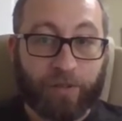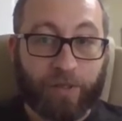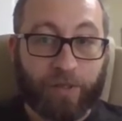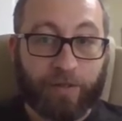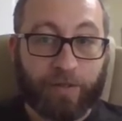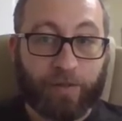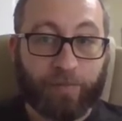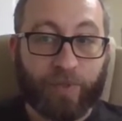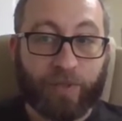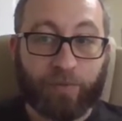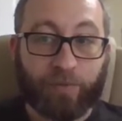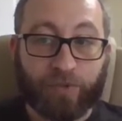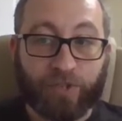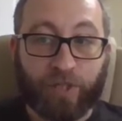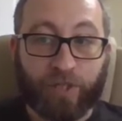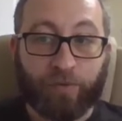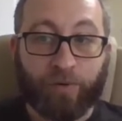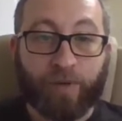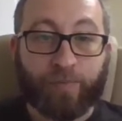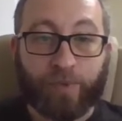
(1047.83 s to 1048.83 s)
and it was
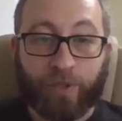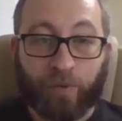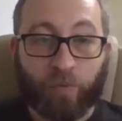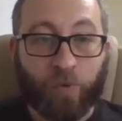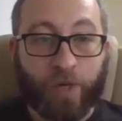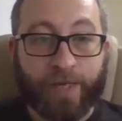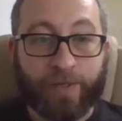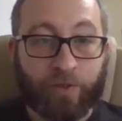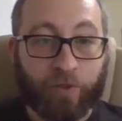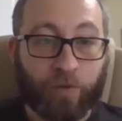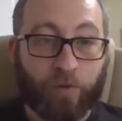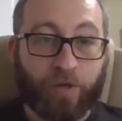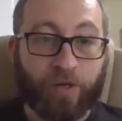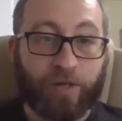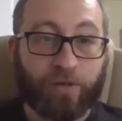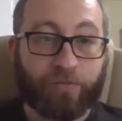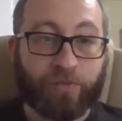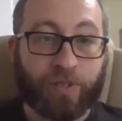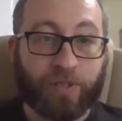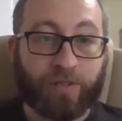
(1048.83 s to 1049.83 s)
interrupting way too
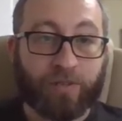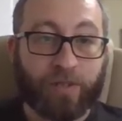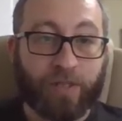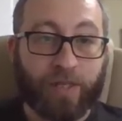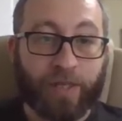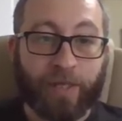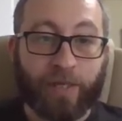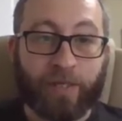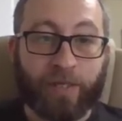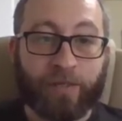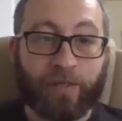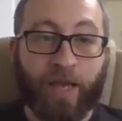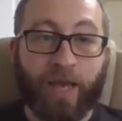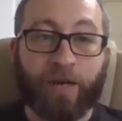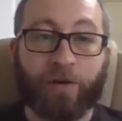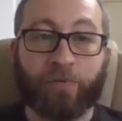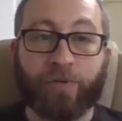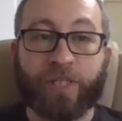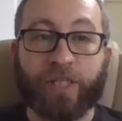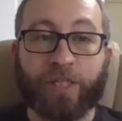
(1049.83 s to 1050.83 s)
often. And
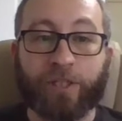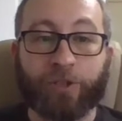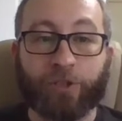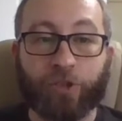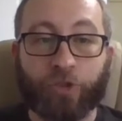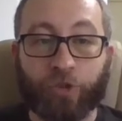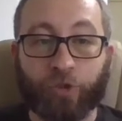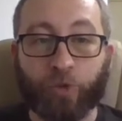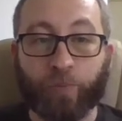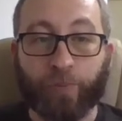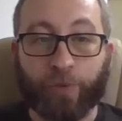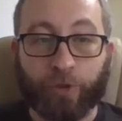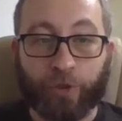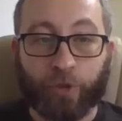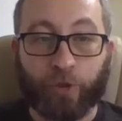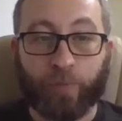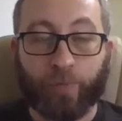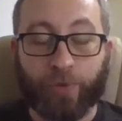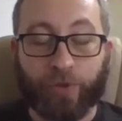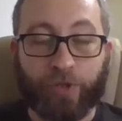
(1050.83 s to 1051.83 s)
I don't need super
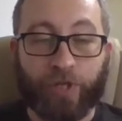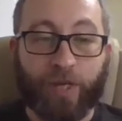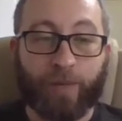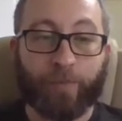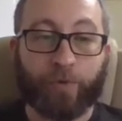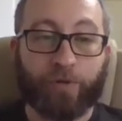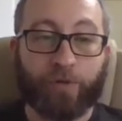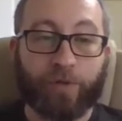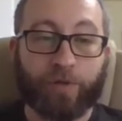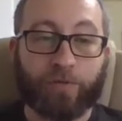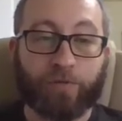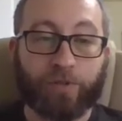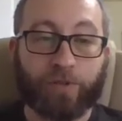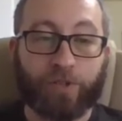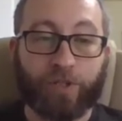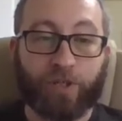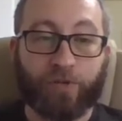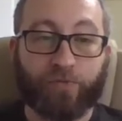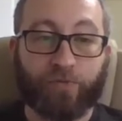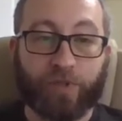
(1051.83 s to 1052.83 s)
time critical
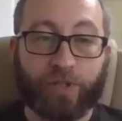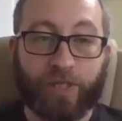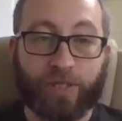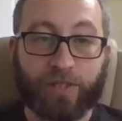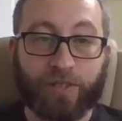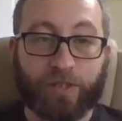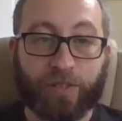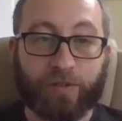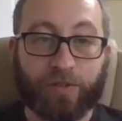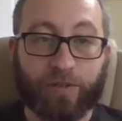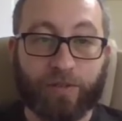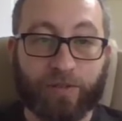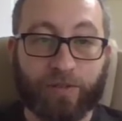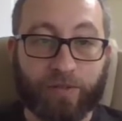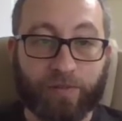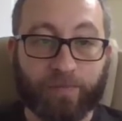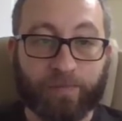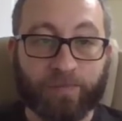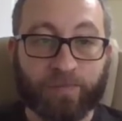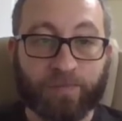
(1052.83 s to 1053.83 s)
stuff for testing this.